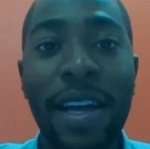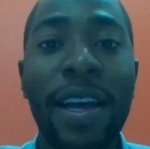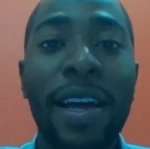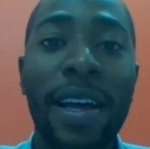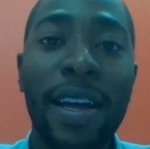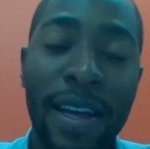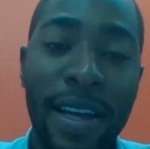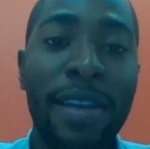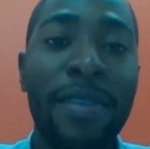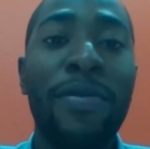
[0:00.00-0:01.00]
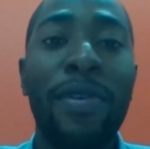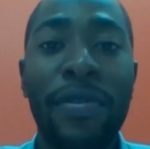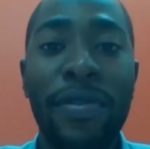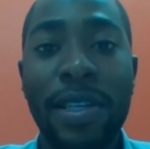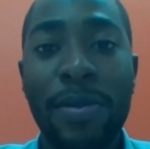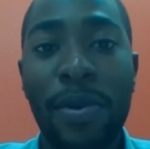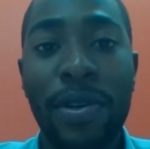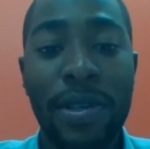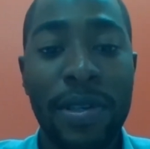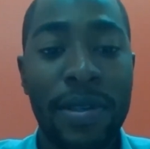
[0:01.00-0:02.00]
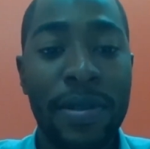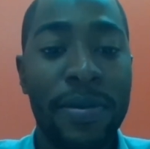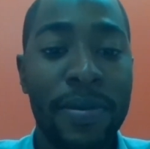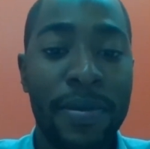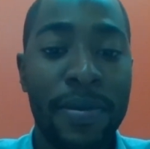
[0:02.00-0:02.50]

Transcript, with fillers: that are involved in this project.